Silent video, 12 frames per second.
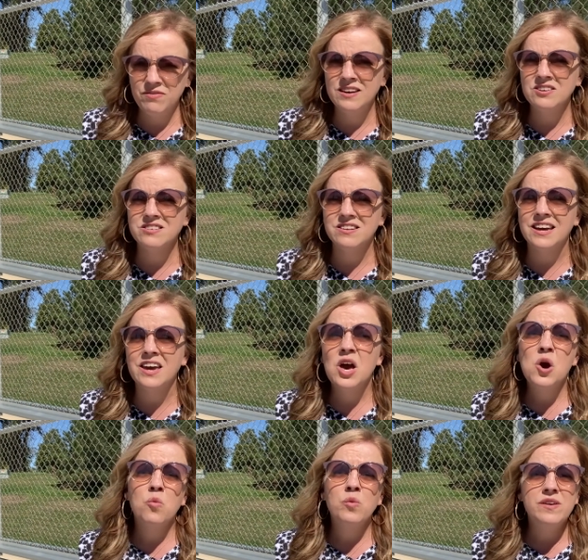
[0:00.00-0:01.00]
feels like
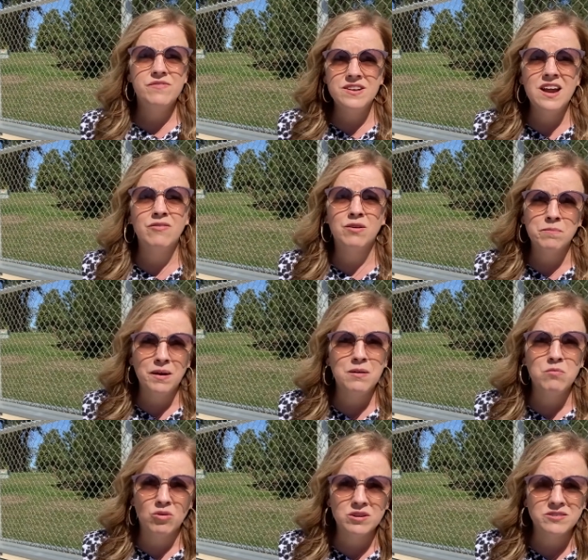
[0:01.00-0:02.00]
we've never been
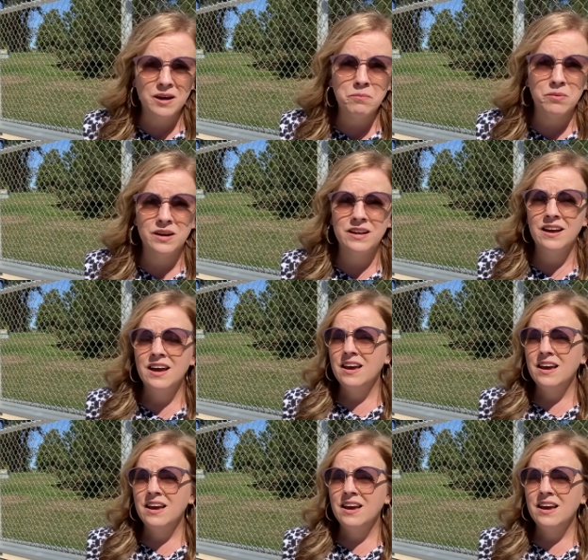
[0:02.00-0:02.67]
more separate,